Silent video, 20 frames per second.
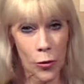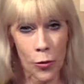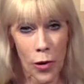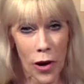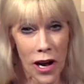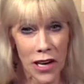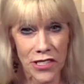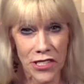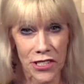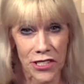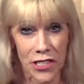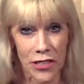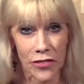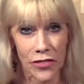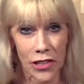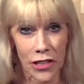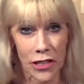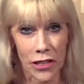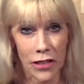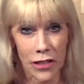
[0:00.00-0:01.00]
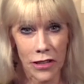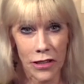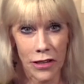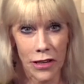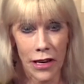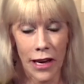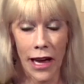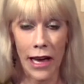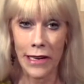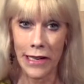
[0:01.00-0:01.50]
positively,
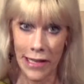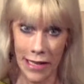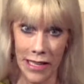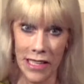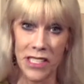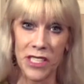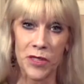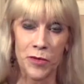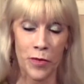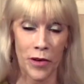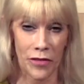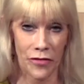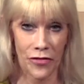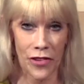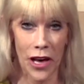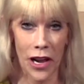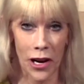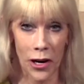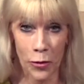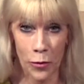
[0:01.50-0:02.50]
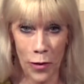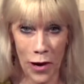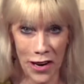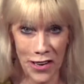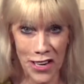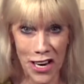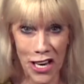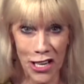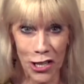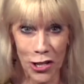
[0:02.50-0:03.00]
and is befuddled by
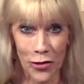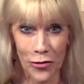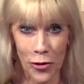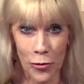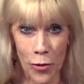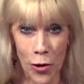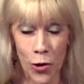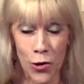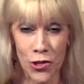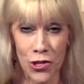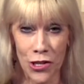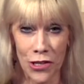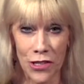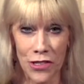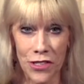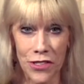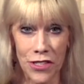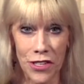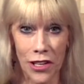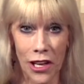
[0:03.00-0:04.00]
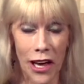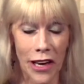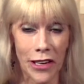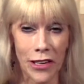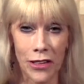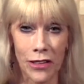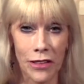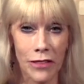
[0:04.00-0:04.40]
negative emotions like